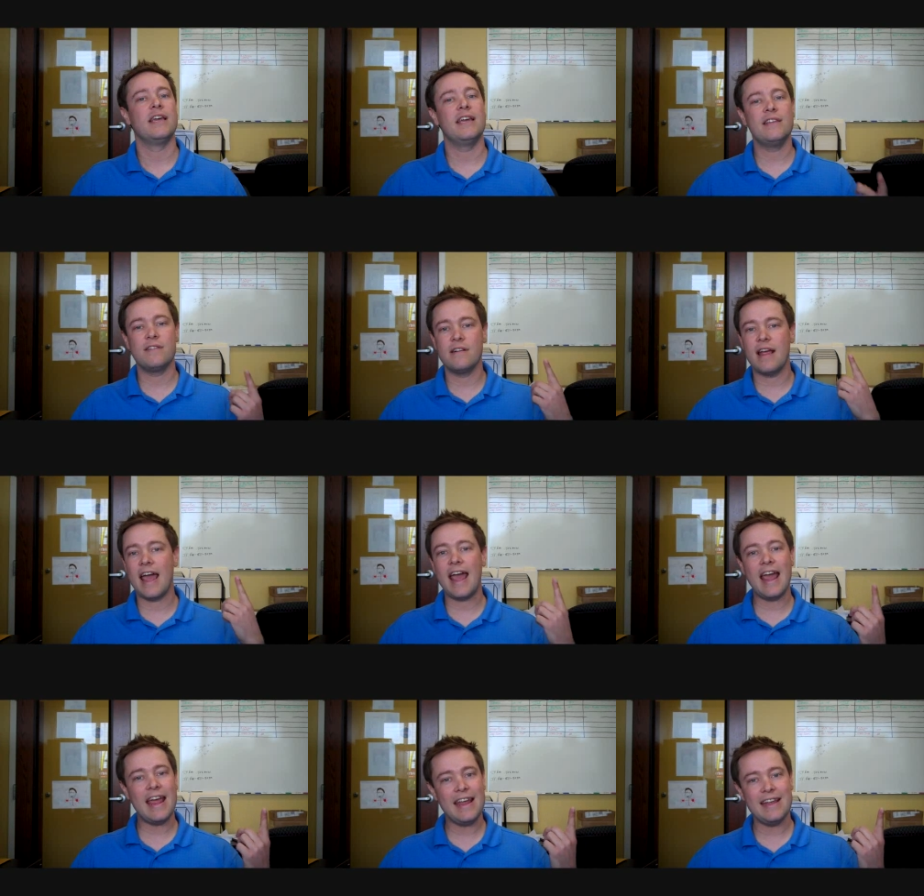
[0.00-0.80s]
Either
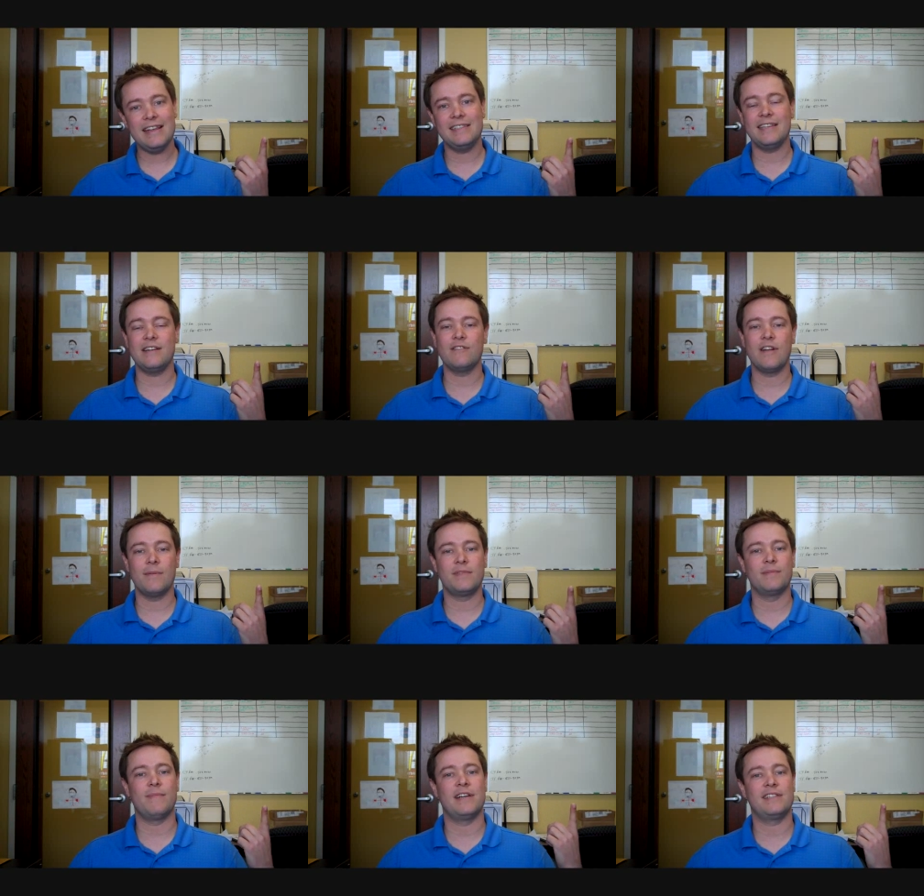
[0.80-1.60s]
A, he's
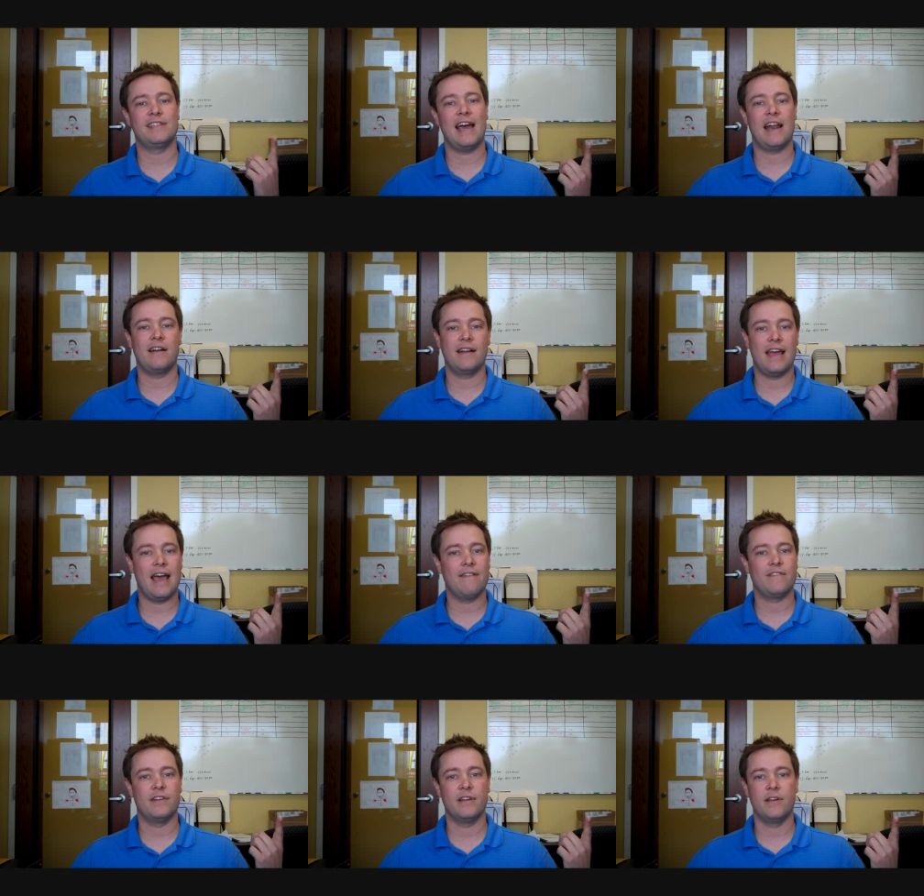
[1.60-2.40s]
interrupting my Saturday
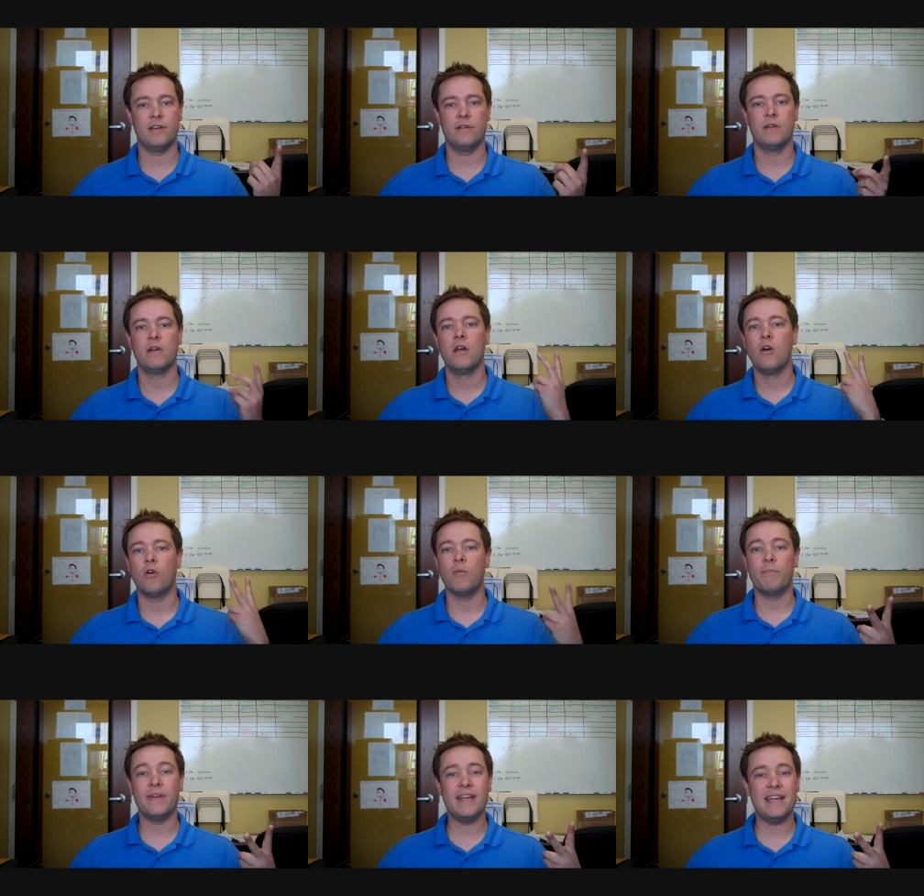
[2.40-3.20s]
afternoon,
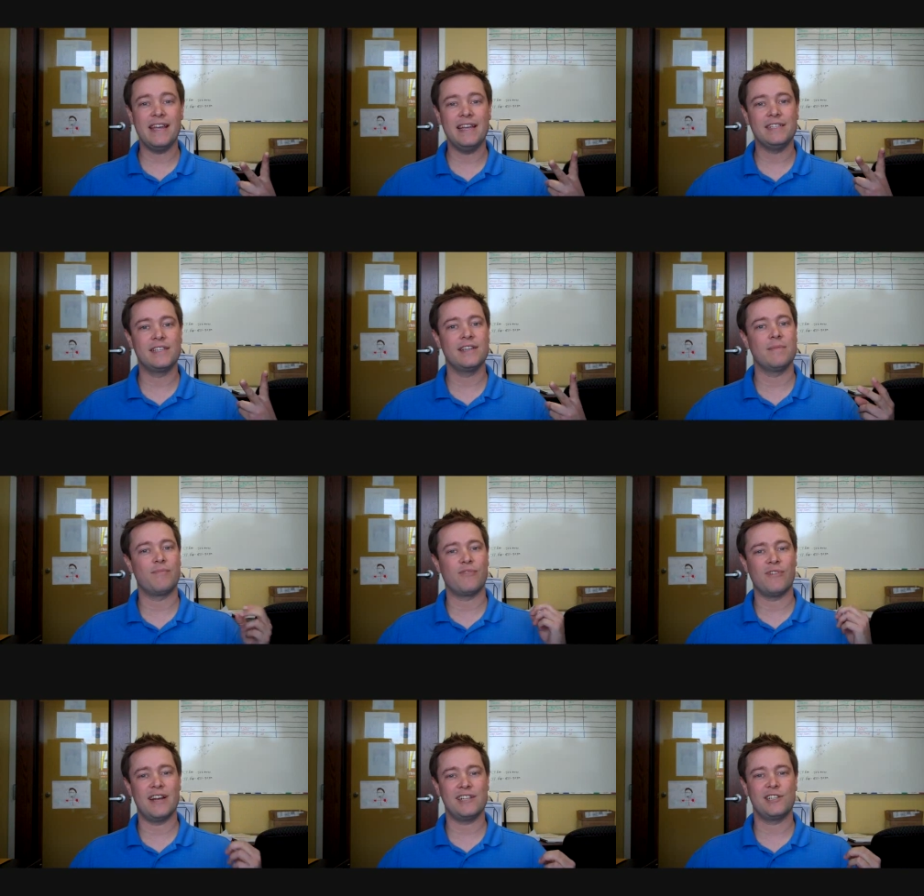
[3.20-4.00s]
or B, he's going to
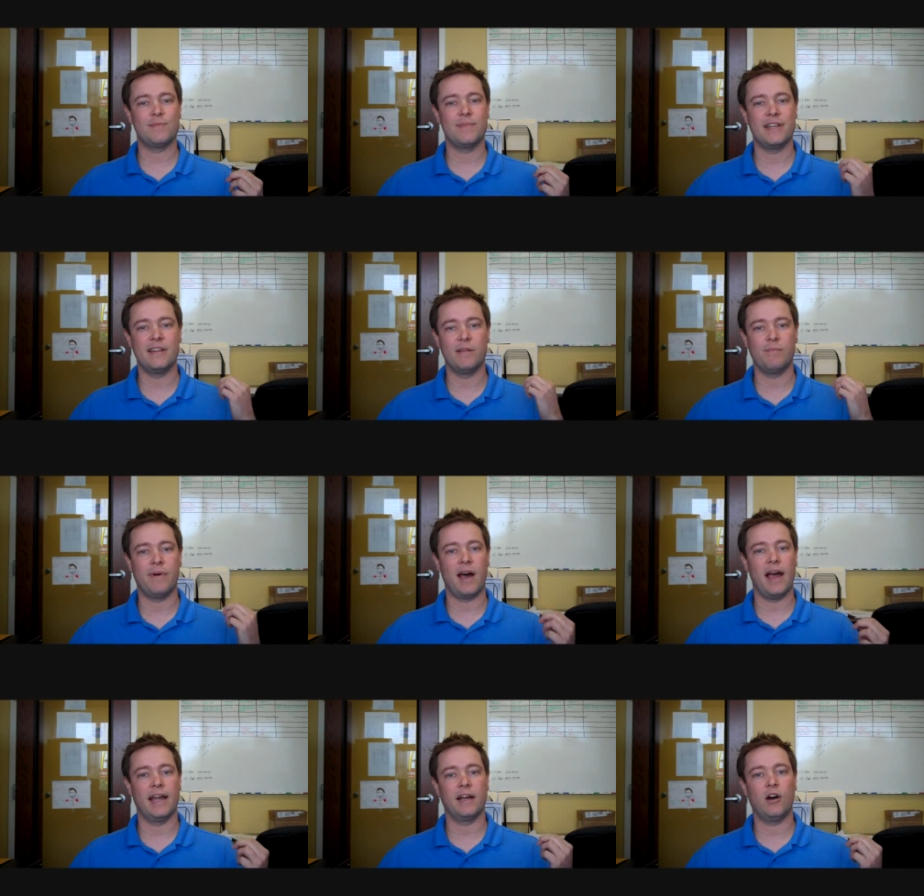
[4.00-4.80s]
pressure me into
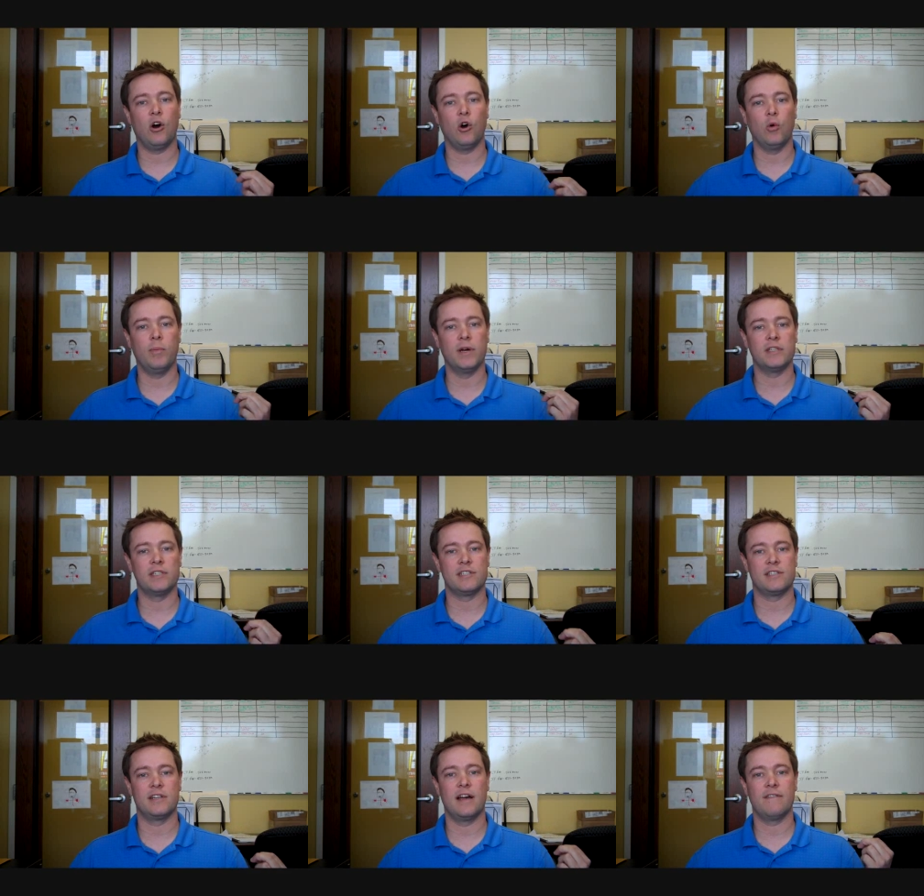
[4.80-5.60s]
buying a whole bunch
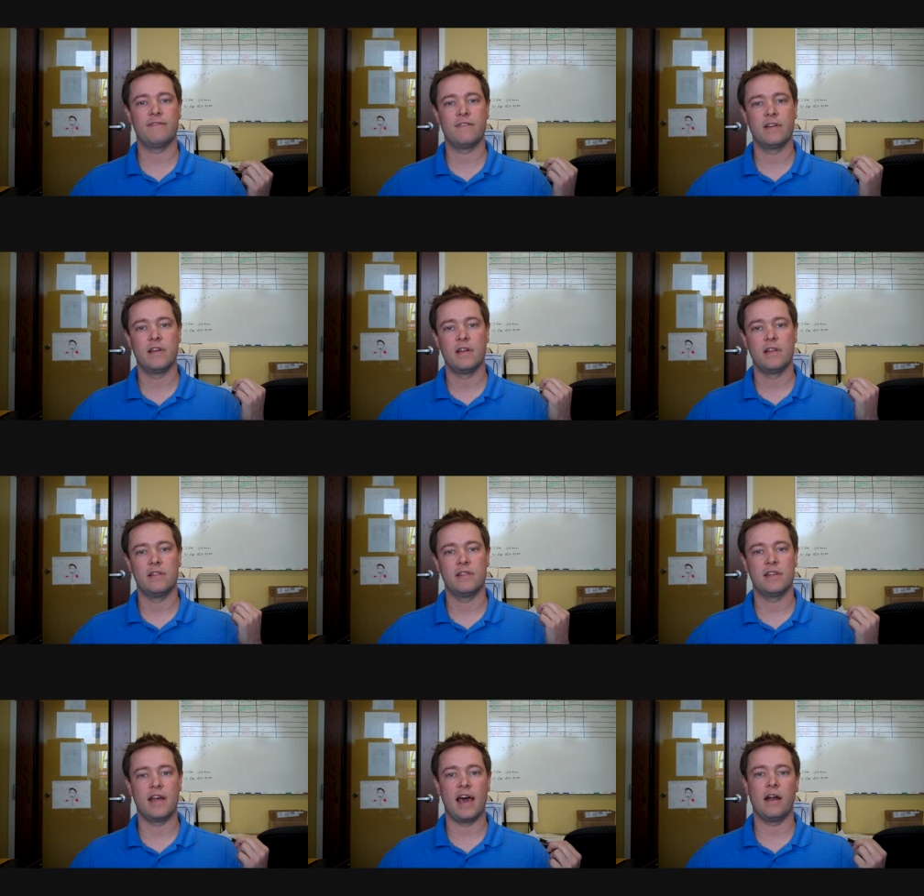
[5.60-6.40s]
of stuff
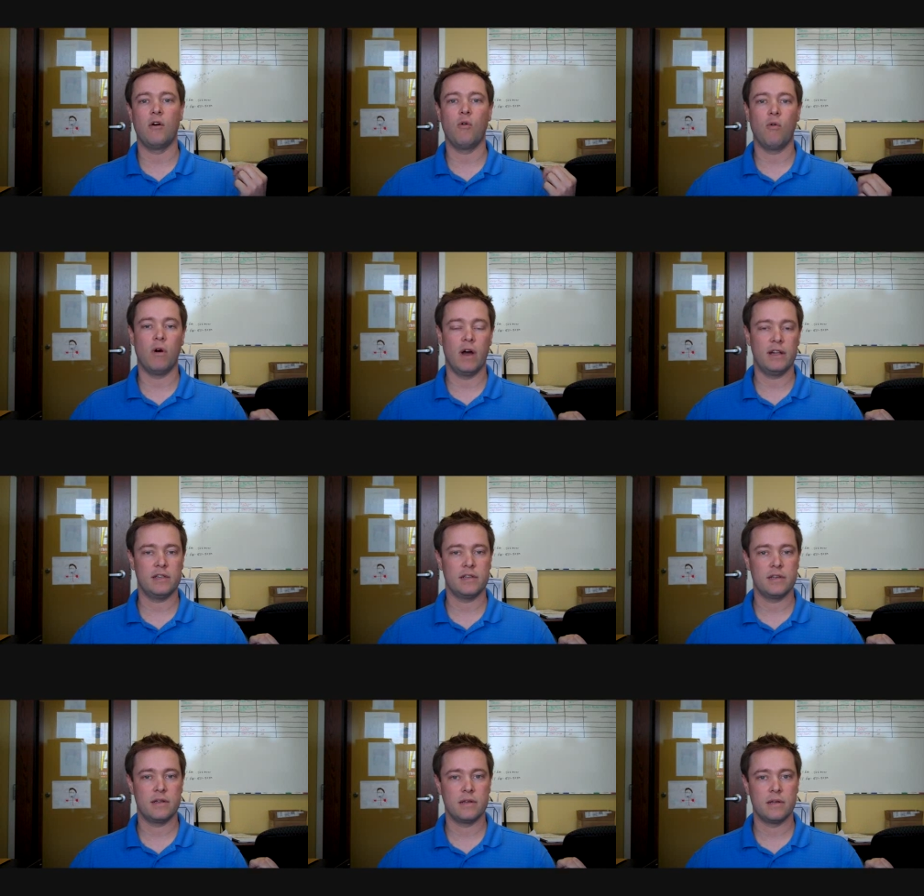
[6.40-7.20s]
that I don't
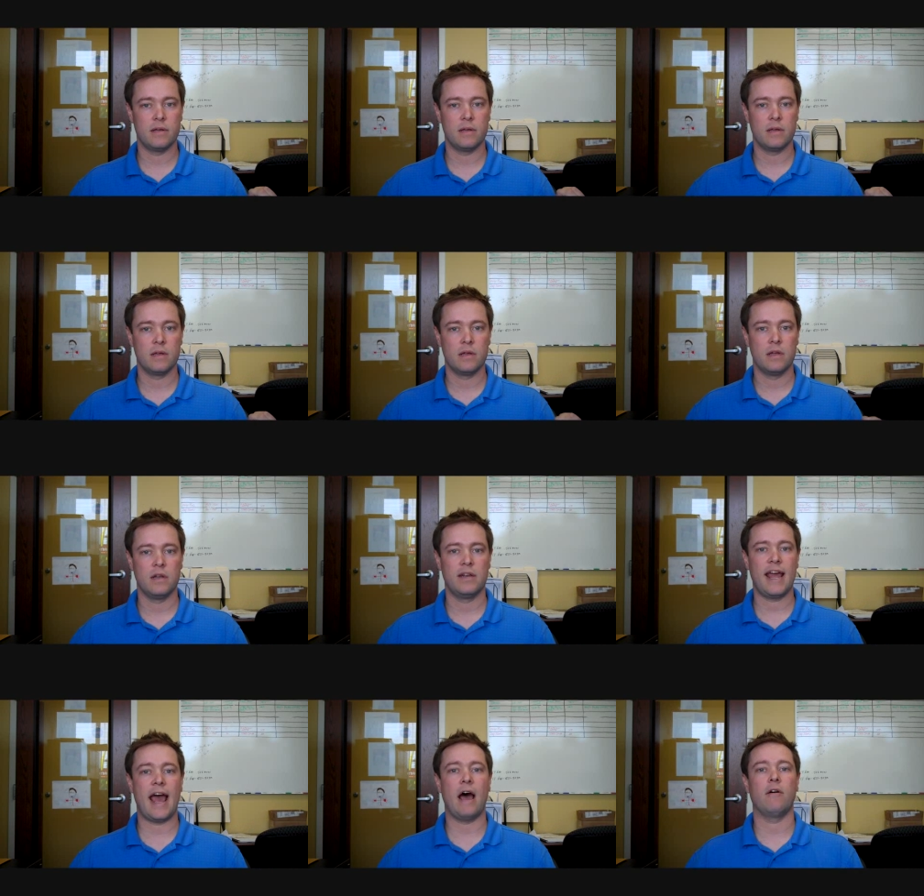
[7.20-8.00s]
want.
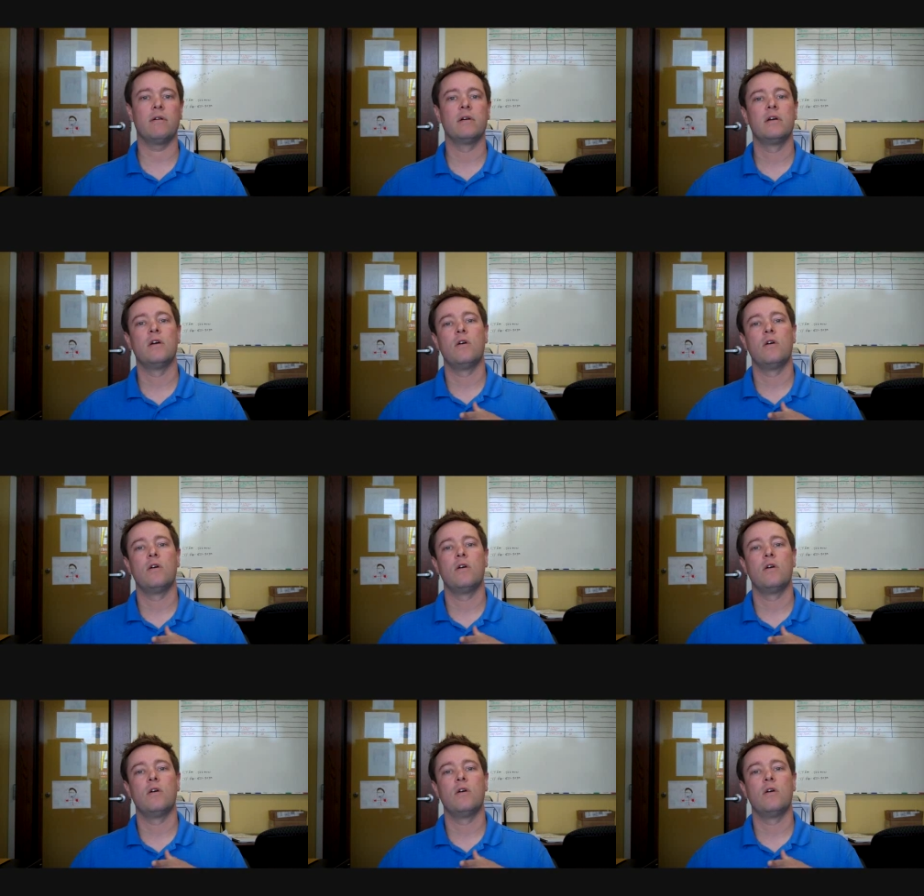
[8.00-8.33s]
Now,